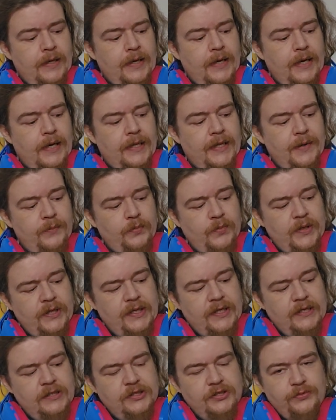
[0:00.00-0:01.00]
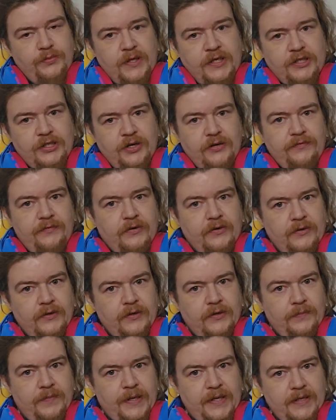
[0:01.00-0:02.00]
And then we switch over a
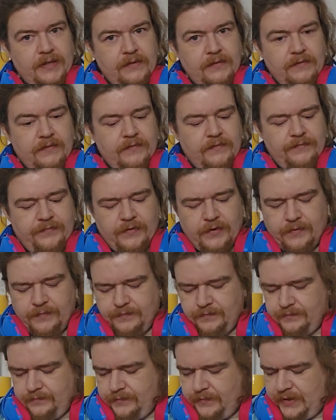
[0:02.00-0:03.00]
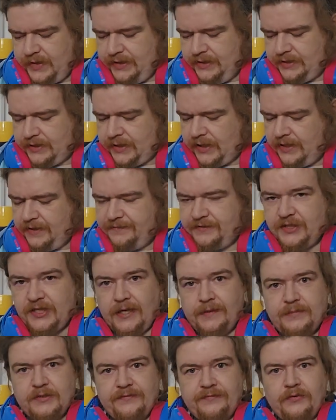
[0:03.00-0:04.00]
little bit from these kind of
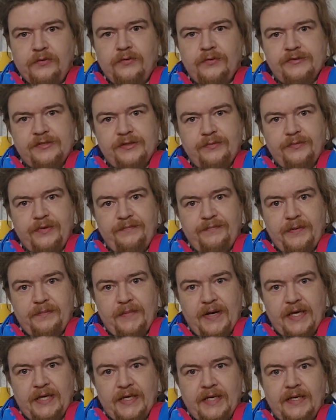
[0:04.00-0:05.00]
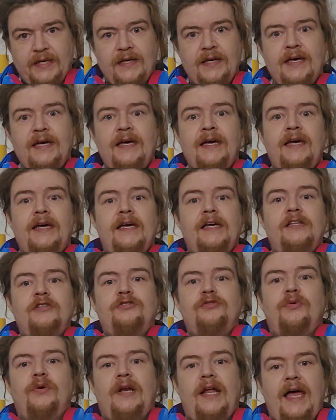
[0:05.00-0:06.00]
shapes of chords that we've been making
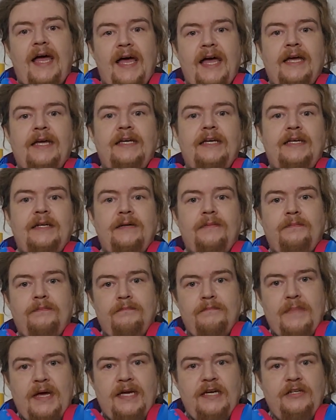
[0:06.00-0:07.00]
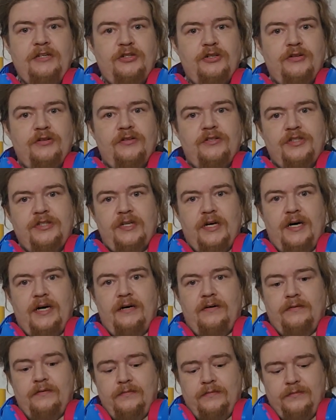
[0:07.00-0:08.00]
into an A major
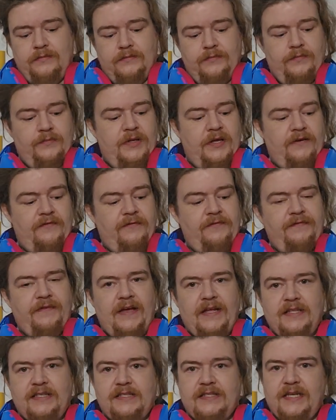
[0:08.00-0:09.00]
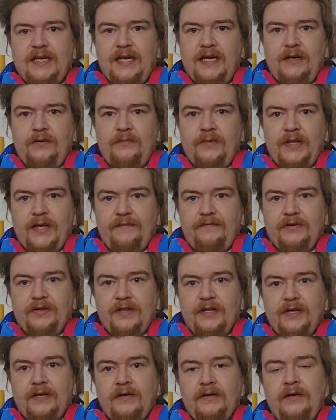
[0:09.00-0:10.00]
style that fits in with
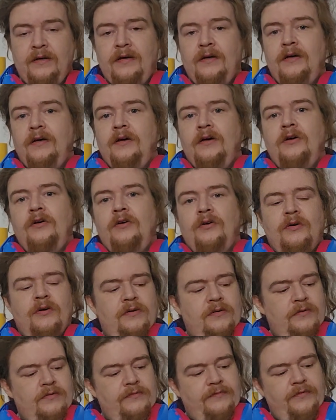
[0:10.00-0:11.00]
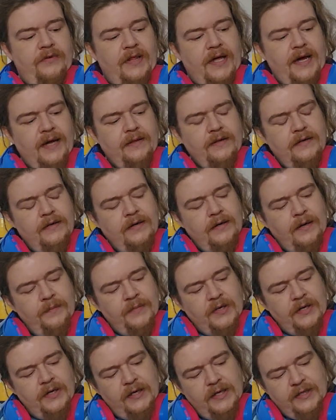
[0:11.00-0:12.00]
everything. For that, I'm
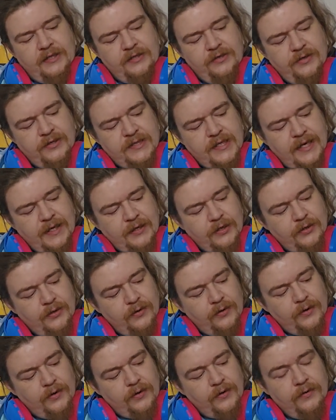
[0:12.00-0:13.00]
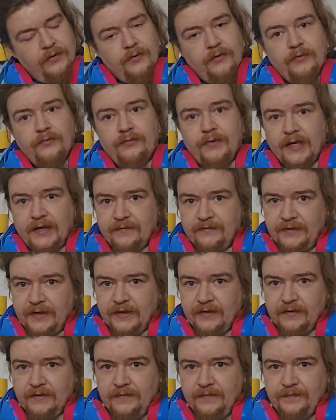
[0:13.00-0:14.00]
going to need you to take your ring
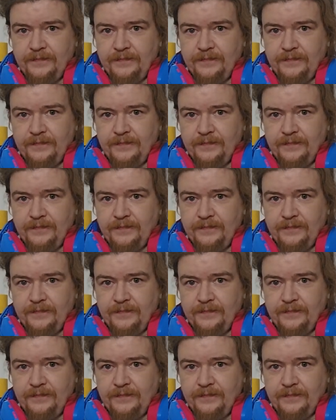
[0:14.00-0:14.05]
finger